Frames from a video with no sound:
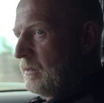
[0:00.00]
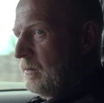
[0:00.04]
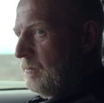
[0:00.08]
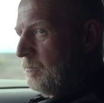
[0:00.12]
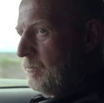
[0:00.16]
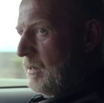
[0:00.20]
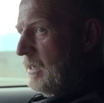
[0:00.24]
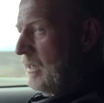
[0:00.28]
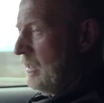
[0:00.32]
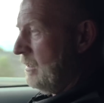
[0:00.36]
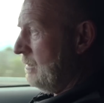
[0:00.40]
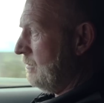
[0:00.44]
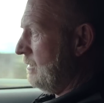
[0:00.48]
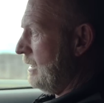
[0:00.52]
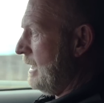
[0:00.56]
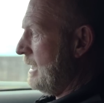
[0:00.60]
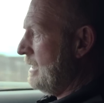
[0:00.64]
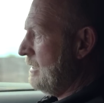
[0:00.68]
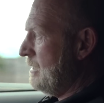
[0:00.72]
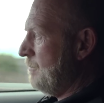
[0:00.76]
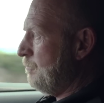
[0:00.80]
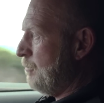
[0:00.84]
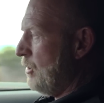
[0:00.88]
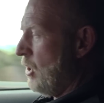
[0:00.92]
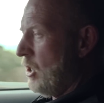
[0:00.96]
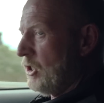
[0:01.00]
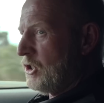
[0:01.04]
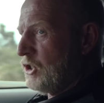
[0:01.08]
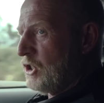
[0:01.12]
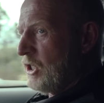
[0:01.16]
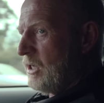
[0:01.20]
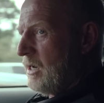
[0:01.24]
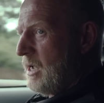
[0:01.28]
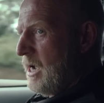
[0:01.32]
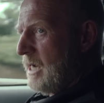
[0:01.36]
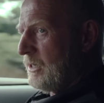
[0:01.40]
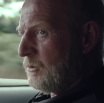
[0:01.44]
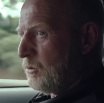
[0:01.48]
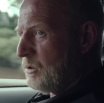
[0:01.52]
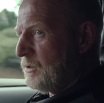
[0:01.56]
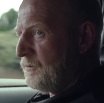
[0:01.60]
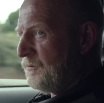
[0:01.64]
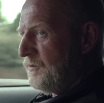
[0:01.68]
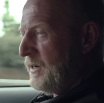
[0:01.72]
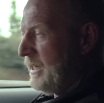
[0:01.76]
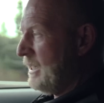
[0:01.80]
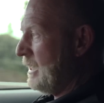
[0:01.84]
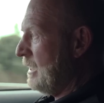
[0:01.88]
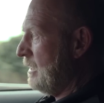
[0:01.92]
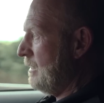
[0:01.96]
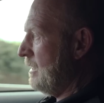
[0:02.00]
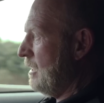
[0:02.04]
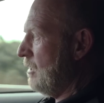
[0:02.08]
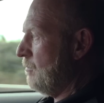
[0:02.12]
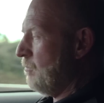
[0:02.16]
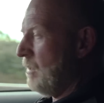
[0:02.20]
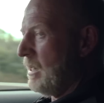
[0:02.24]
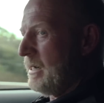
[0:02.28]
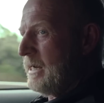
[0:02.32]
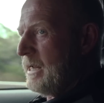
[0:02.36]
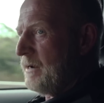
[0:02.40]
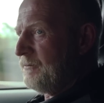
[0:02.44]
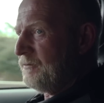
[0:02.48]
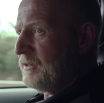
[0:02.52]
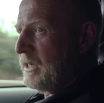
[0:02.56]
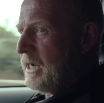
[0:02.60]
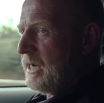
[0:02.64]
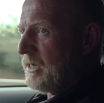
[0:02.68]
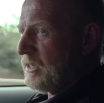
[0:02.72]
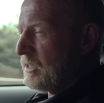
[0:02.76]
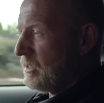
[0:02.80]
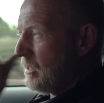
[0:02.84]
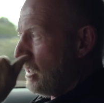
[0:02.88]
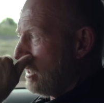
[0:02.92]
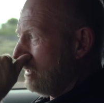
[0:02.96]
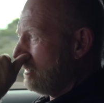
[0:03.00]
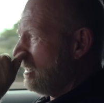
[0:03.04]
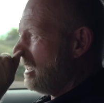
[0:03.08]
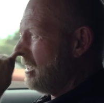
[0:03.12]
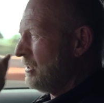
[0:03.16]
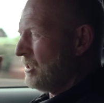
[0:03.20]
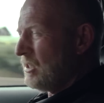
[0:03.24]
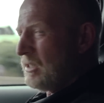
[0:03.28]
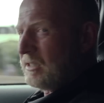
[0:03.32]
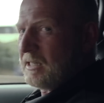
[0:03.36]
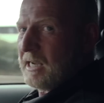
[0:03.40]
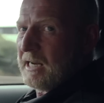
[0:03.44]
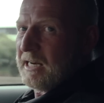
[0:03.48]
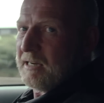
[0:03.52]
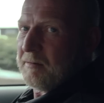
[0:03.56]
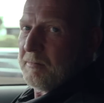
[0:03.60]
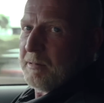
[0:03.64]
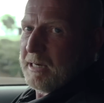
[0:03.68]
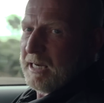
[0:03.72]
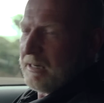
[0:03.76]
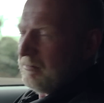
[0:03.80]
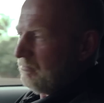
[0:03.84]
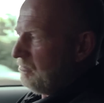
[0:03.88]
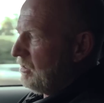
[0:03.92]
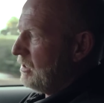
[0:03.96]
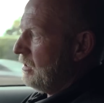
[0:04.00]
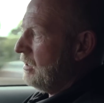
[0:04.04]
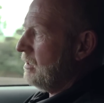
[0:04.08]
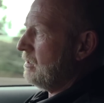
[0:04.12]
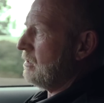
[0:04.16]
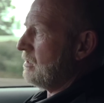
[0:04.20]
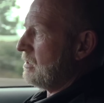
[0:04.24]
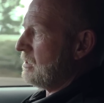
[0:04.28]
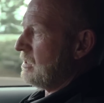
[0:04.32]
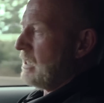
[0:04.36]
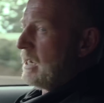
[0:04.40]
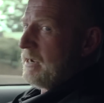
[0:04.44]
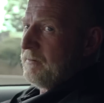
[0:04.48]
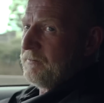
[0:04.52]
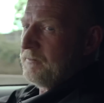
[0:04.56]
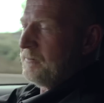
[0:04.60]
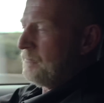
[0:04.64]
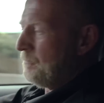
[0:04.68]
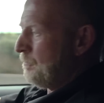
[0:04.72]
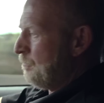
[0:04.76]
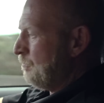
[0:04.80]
My lane departure light was flicking there on my left hand side, now just telling me, you know, it's safe.